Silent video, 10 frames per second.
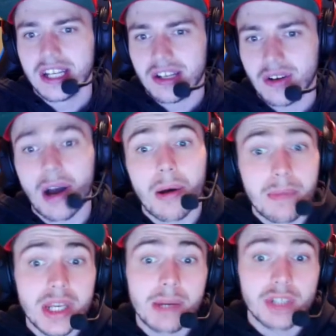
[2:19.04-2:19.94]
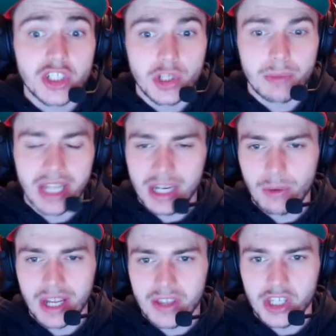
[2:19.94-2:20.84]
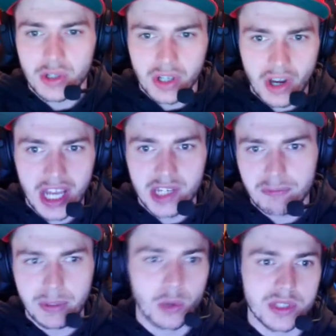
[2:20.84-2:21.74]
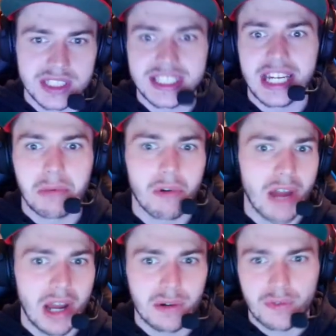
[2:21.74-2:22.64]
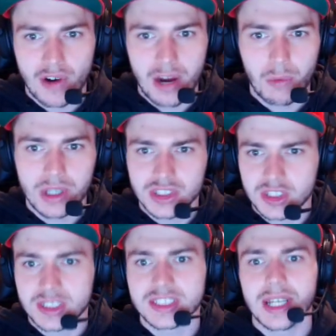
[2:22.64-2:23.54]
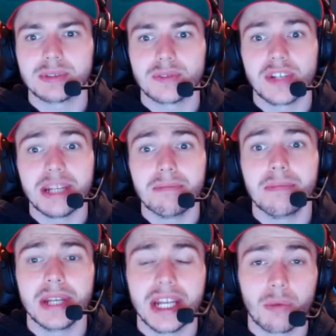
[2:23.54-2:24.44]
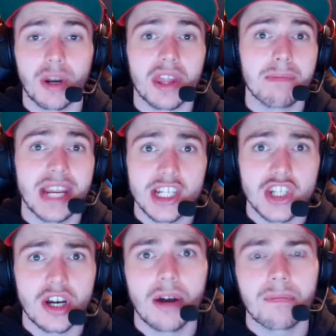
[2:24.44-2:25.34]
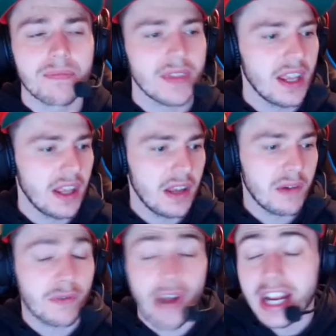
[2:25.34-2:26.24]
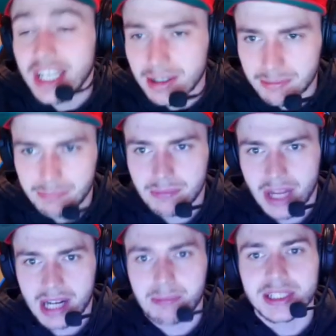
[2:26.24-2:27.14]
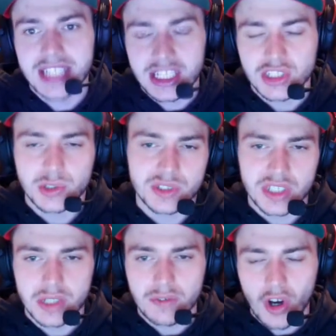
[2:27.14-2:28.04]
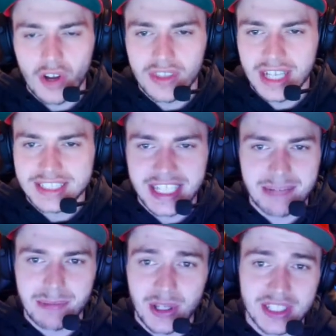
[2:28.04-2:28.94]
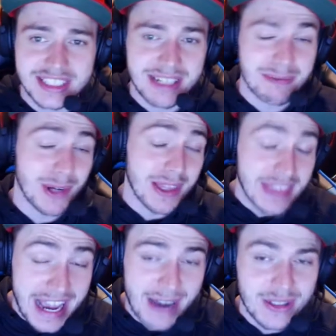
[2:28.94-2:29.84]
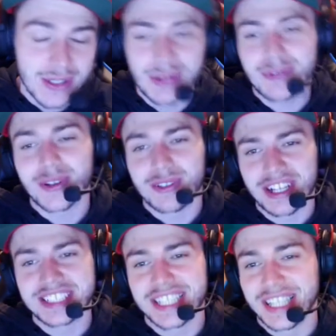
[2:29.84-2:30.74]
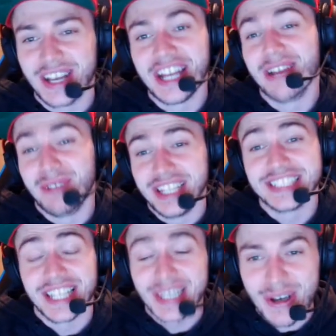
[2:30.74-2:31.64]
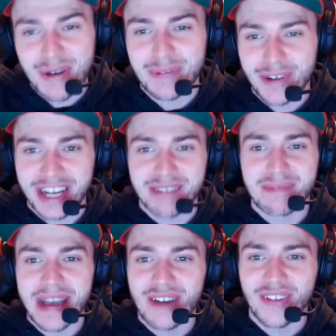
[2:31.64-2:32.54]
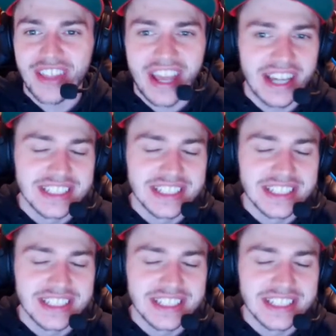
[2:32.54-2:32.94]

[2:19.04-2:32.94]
well, I mean, I'm assuming in a way that you can kind of build the team around Fry1, just in terms of him being one of the major fragging like potentials that you've got on that team. But at the same point, now you look through the rest of the lineup and there's a lot of fragging power there.